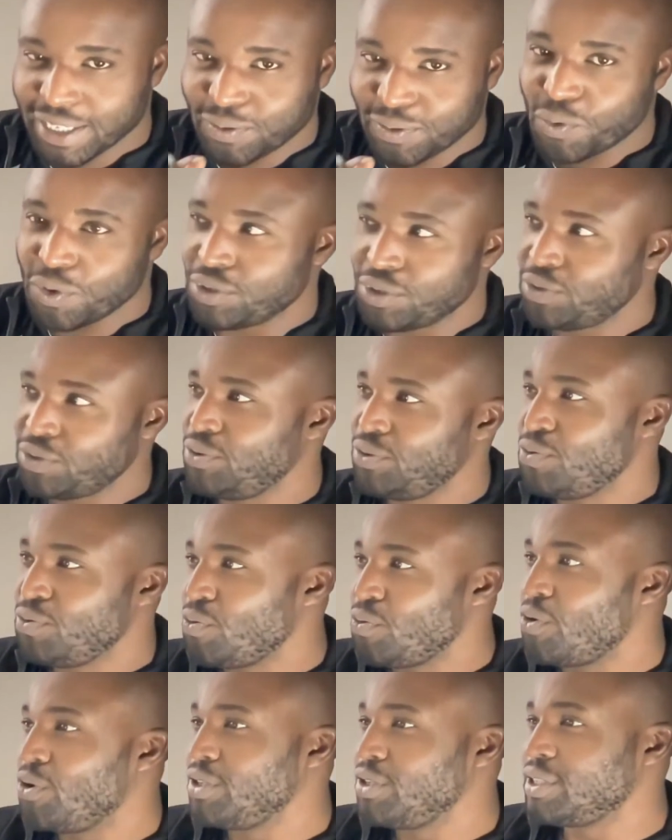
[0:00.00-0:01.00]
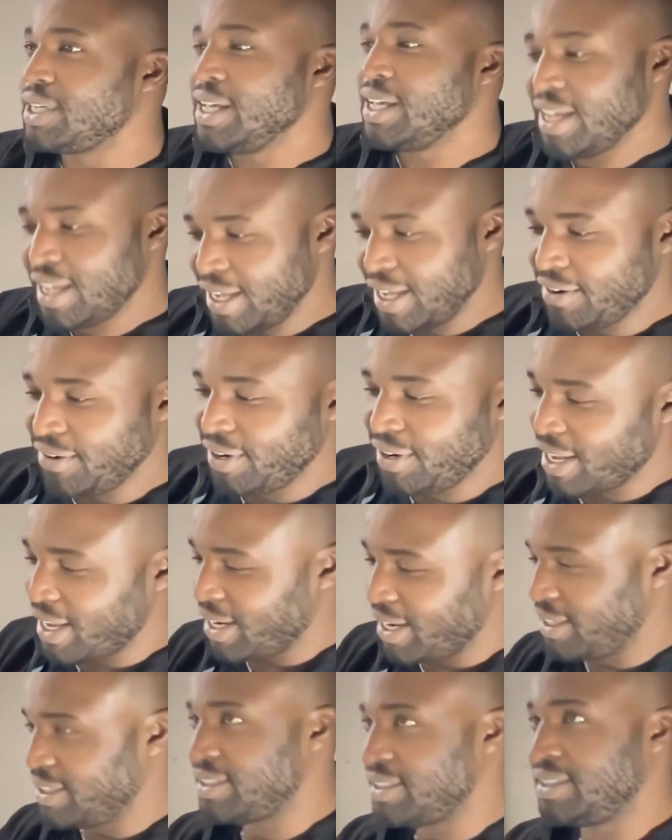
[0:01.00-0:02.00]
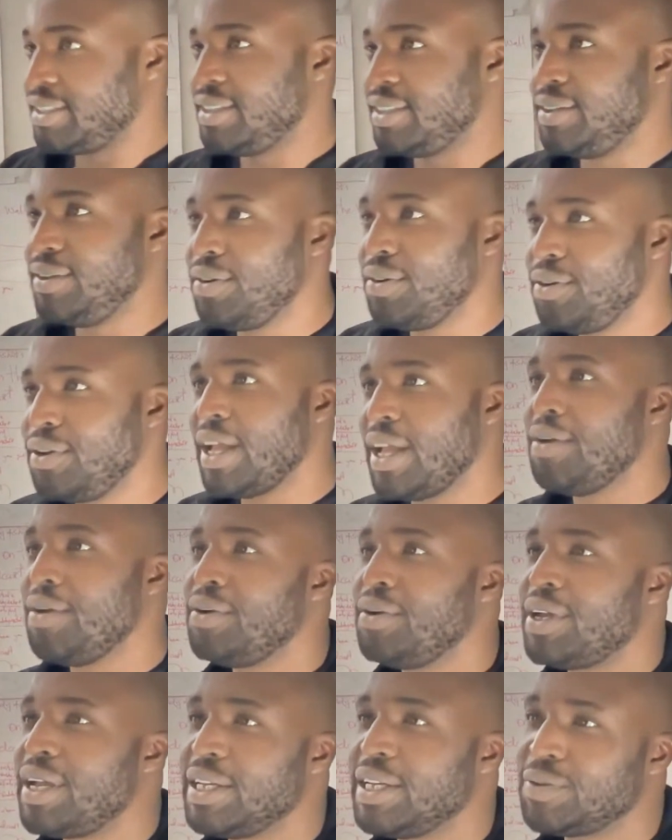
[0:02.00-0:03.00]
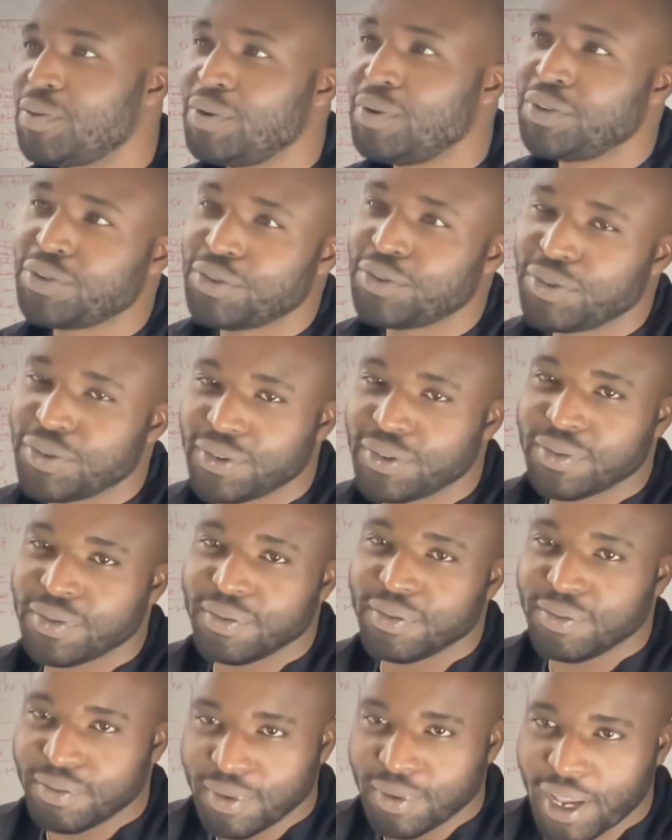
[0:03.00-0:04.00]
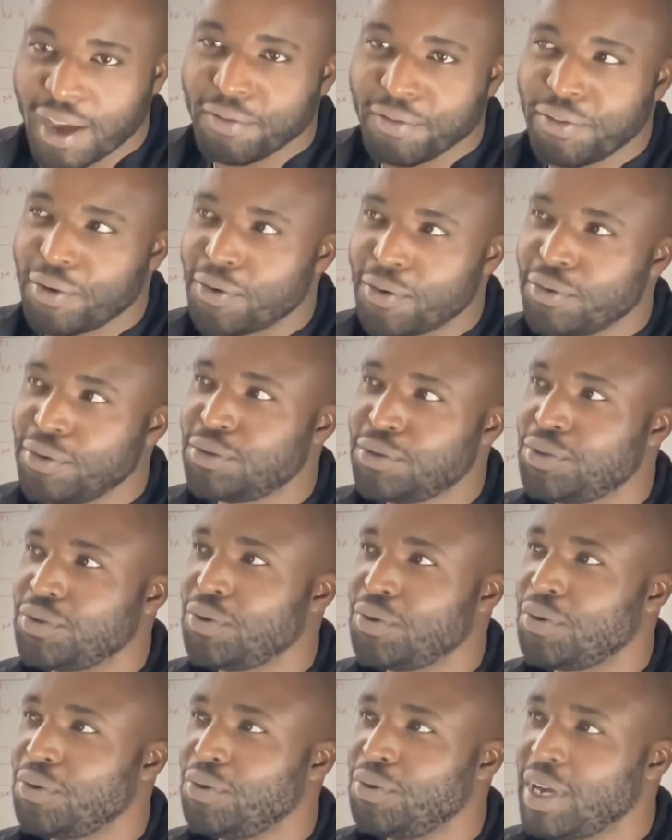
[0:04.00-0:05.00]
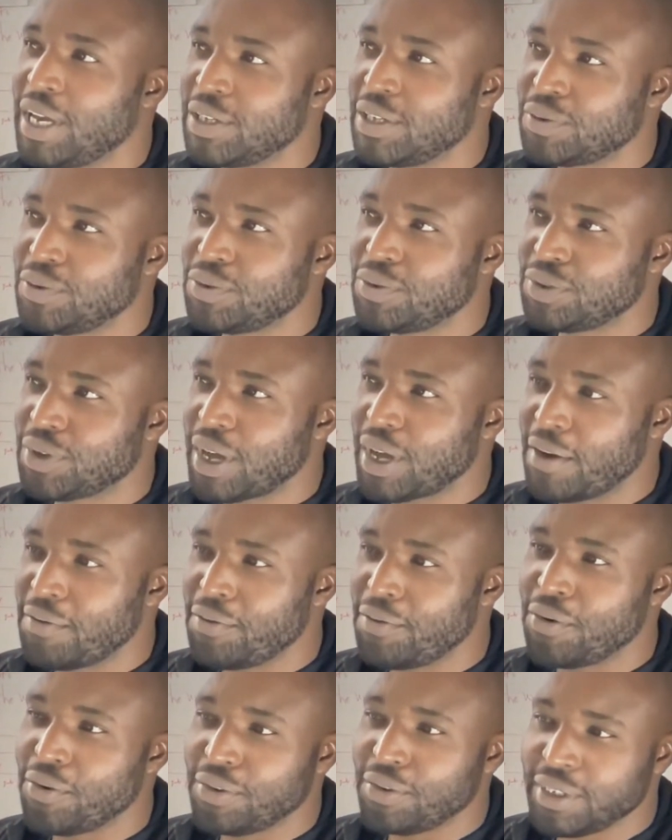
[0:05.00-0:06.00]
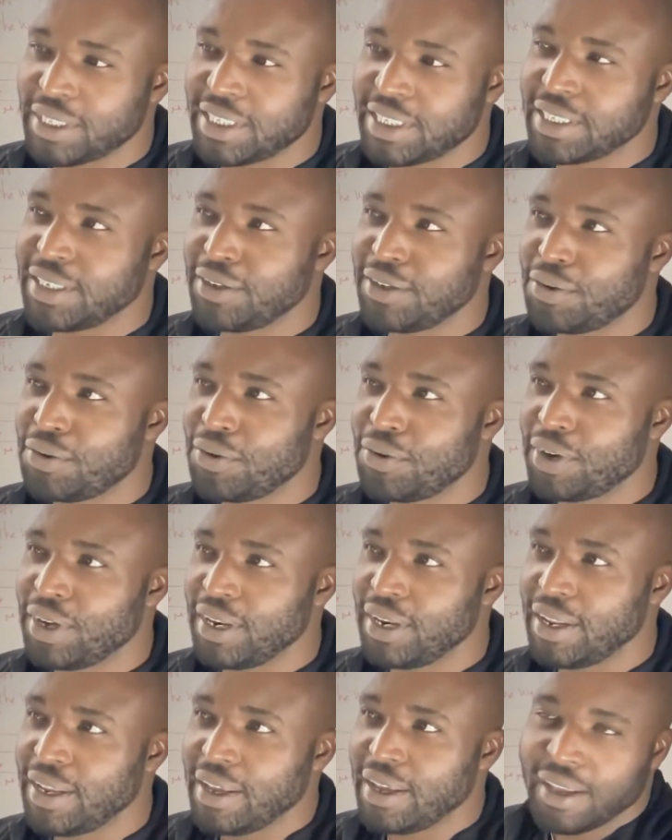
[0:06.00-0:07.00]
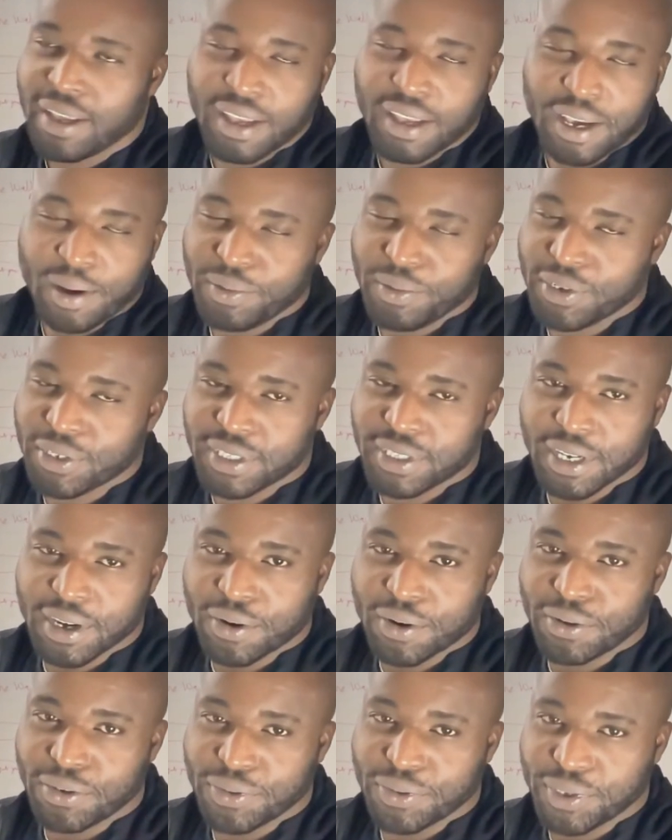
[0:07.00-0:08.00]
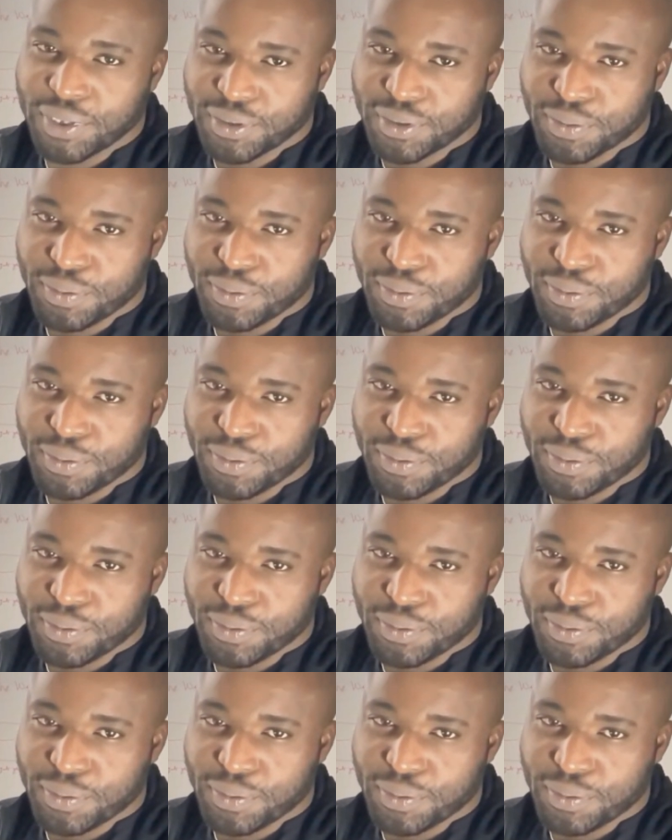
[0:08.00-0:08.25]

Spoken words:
what you want a reality. I know you guys want to have your own show, you guys want to have your own thing going, I'm just a conduit to